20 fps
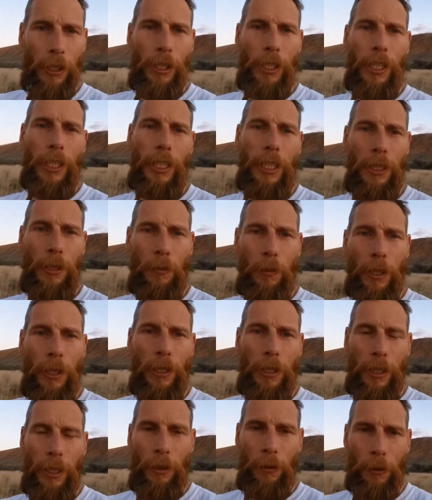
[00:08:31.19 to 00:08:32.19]
I think that's
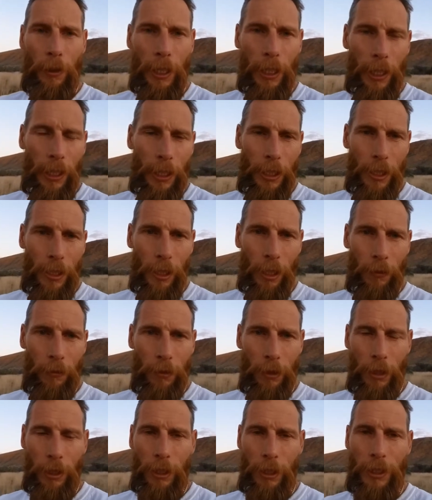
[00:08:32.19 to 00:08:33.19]
when little niggly
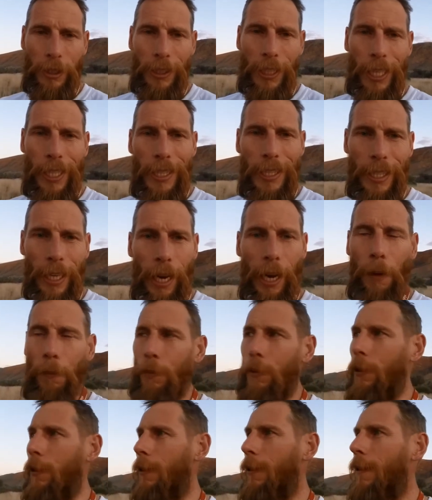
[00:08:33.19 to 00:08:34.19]
stuff tends to
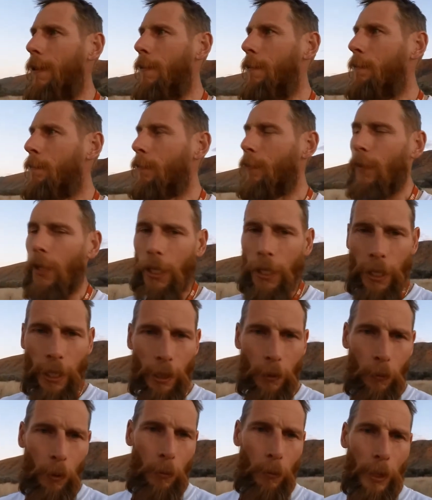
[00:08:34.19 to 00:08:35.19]
happen.
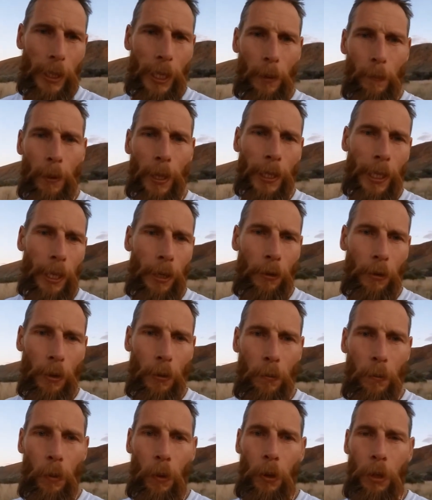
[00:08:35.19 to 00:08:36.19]
And then when we get back out in
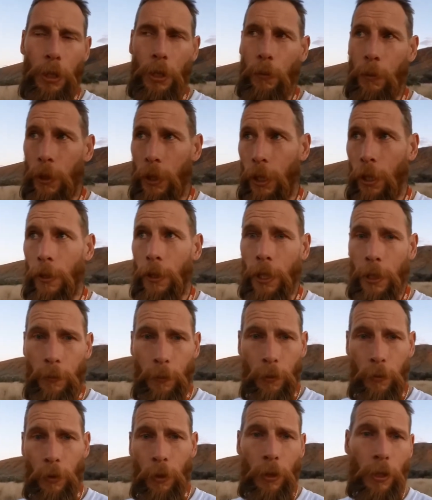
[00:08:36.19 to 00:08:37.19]
the bush and we know that
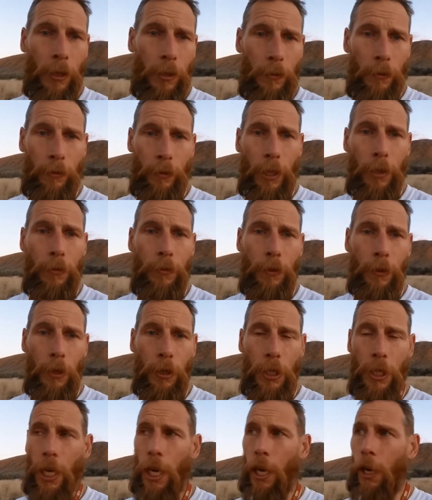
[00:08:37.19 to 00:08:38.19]
we've got to fend for
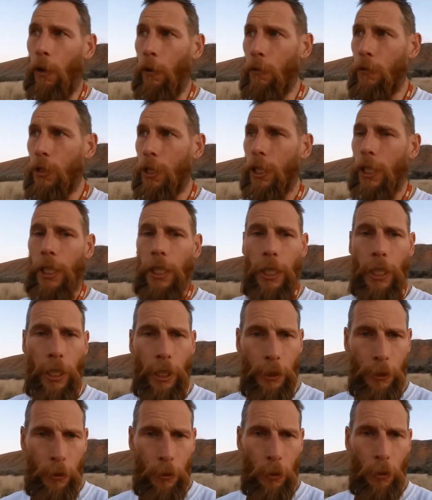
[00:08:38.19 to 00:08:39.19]
ourselves,
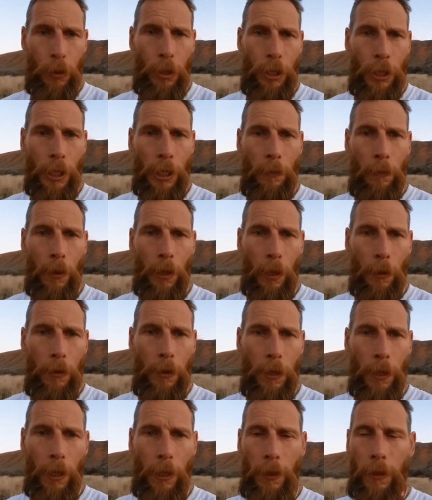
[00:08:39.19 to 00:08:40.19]
it draws the team
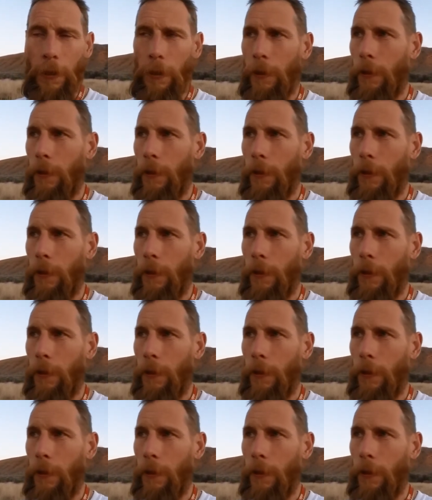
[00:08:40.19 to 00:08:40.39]
closer.